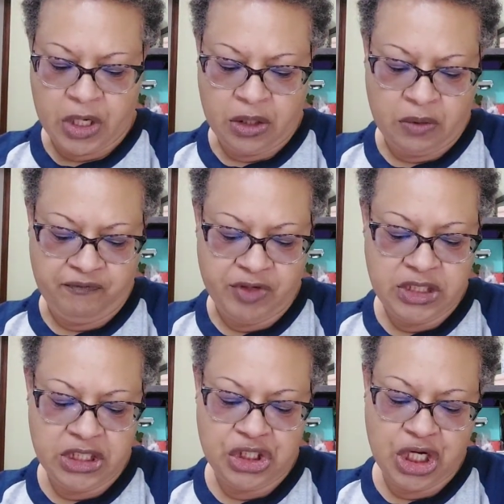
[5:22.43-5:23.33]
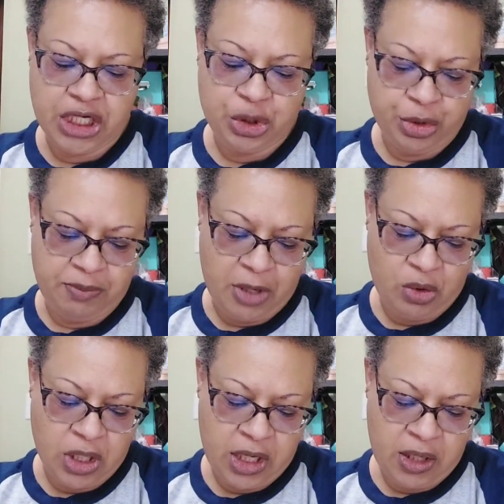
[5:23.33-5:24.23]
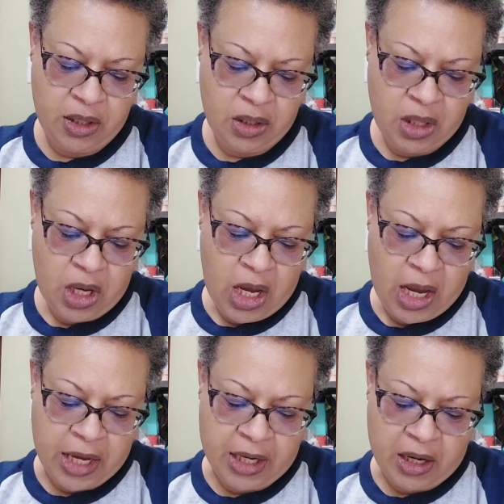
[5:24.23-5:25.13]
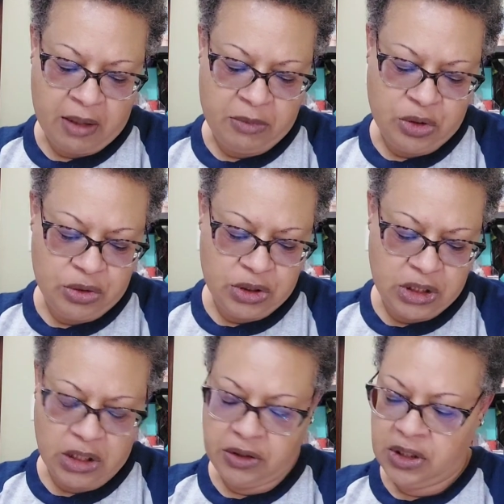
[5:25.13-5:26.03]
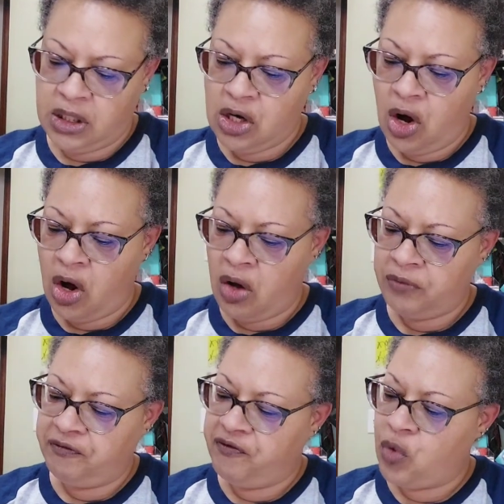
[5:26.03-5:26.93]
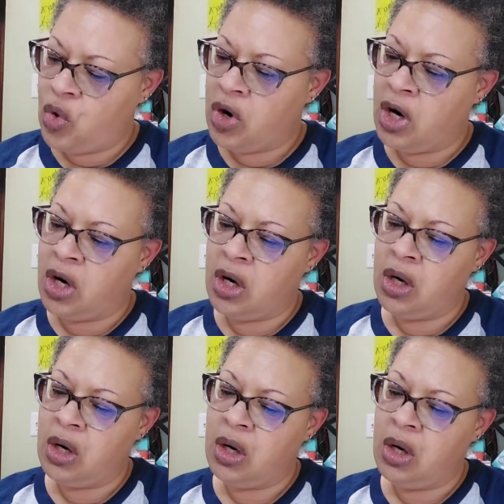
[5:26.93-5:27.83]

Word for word: know, vintage country mocha. And I'm using the called for